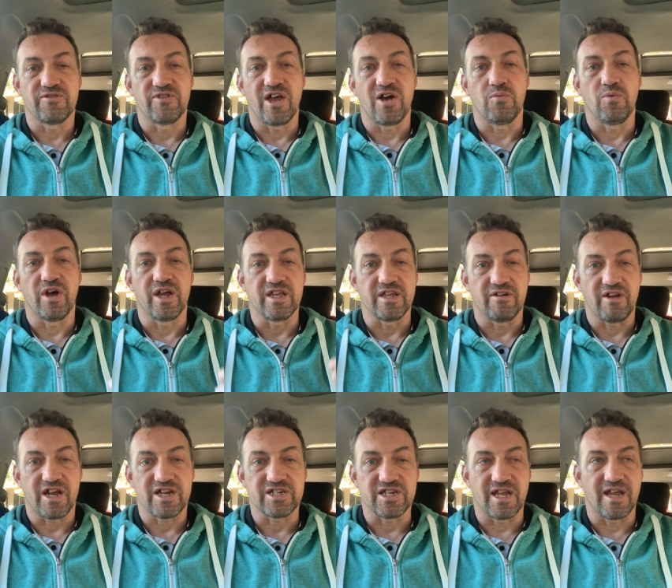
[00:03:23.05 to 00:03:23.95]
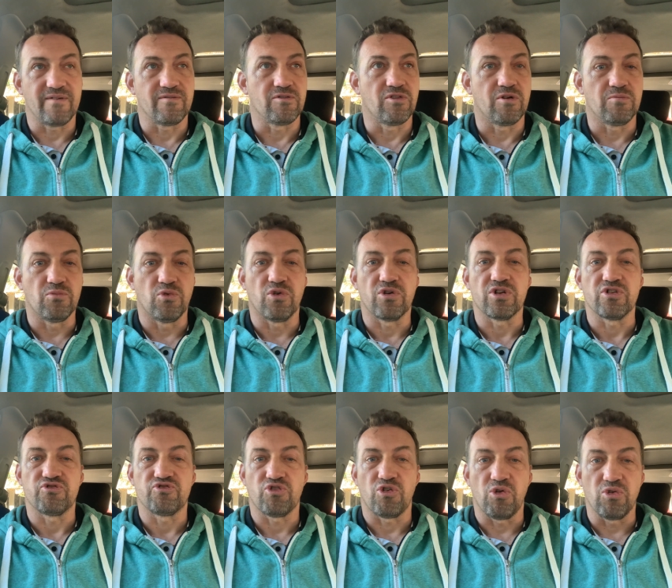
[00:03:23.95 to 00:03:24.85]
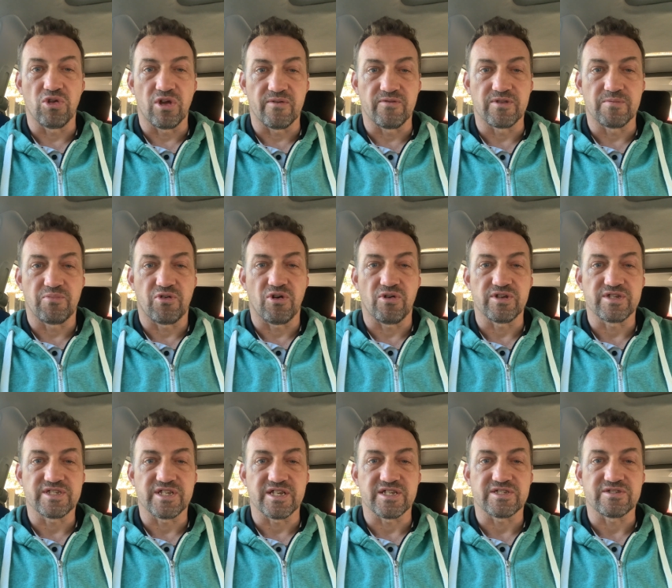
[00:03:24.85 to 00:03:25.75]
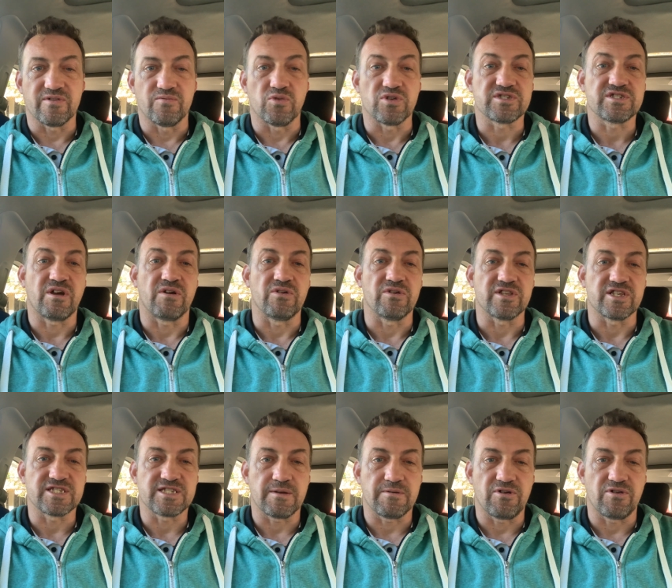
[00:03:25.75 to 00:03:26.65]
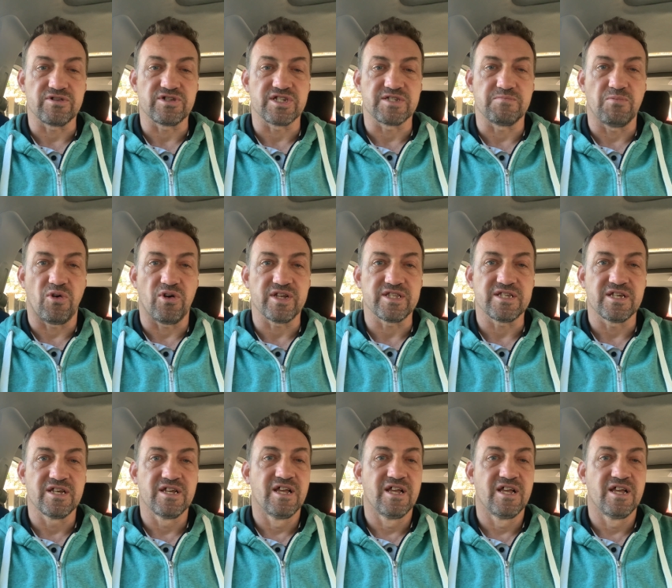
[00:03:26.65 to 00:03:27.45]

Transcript: That way you actually have a lot more control over the process of what's going on in the subconscious mind